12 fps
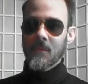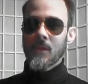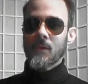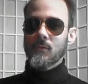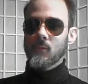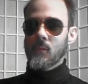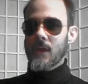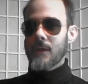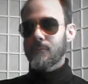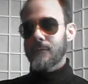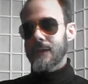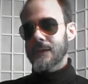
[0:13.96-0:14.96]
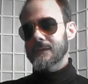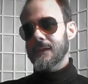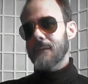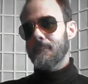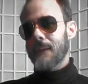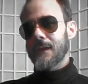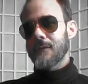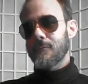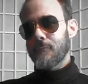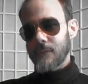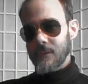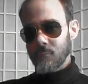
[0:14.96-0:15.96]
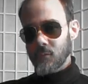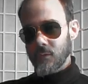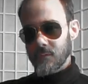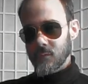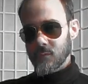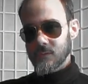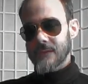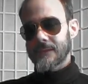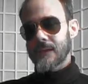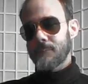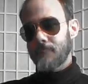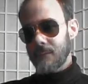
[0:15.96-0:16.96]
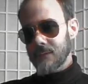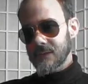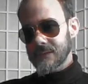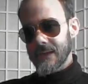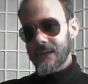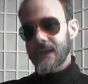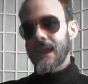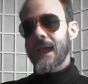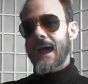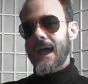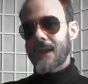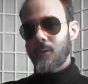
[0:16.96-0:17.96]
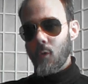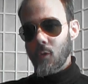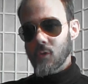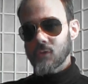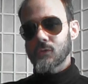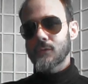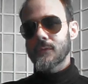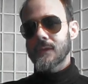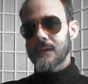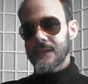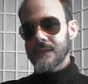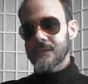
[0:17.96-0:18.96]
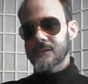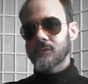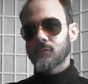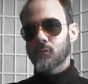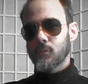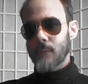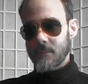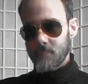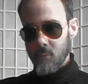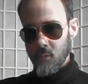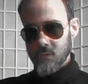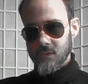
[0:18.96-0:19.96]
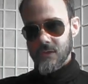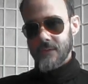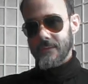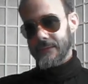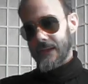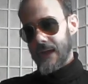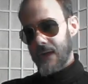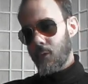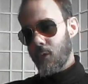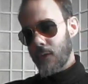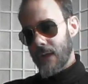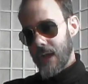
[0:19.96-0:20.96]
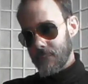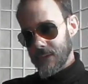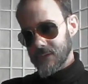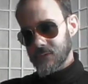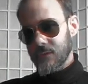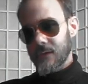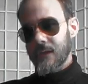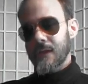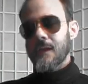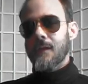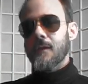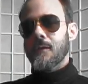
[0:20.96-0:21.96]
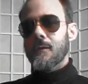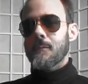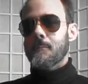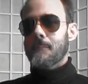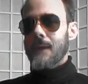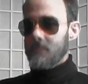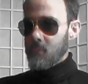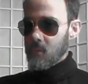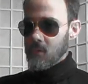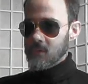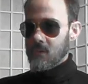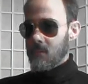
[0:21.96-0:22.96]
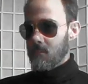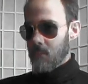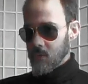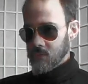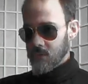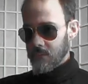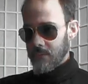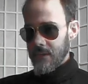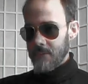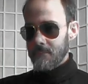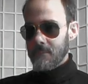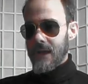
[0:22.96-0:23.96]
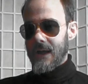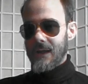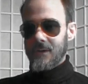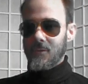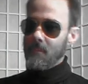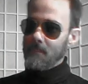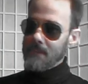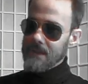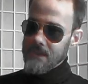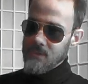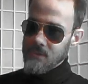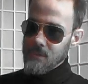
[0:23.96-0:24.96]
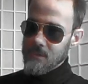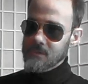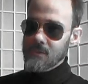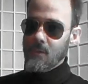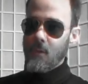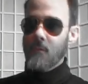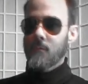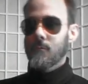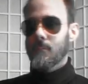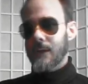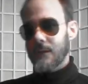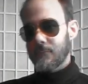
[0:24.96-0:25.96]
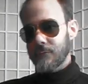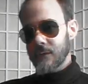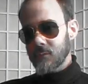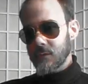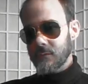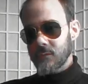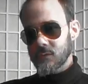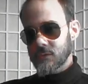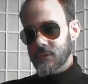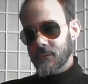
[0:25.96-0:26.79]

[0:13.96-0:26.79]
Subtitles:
you can find my film reviews that I publish there, and also the links to my books that are on Amazon. My books, most of them are compilations of my film reviews.